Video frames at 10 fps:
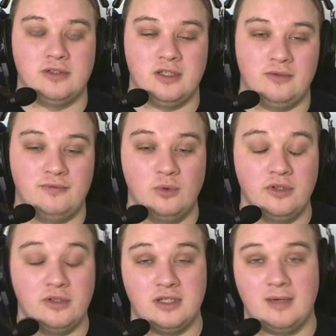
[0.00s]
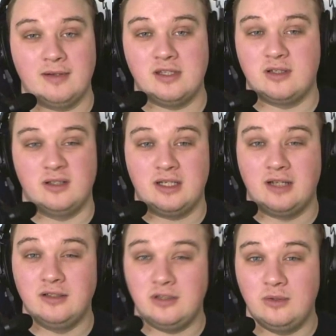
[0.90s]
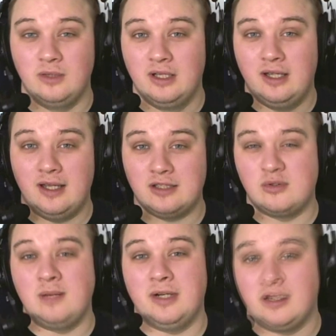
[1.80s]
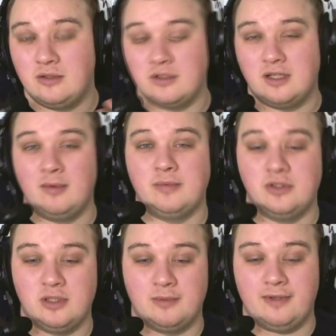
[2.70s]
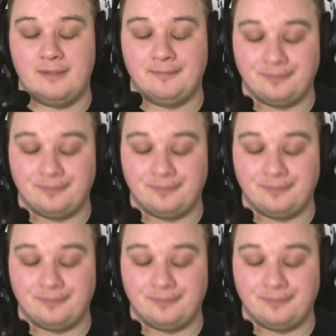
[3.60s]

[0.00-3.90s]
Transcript: So for those time lapses, because I can do a stream and I can do a time lapse on top of it.